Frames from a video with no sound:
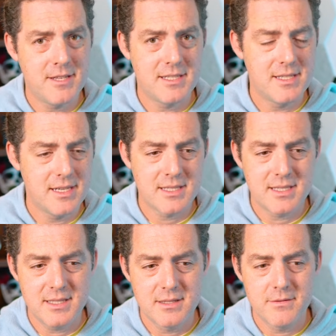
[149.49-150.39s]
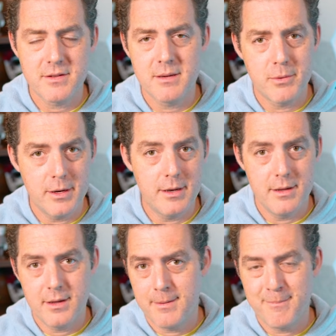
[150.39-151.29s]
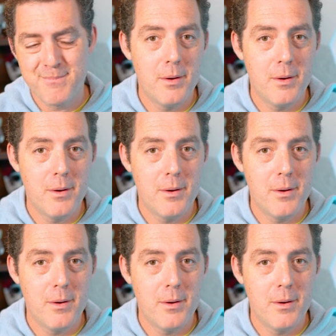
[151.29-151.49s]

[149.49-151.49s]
tested extensively, but um,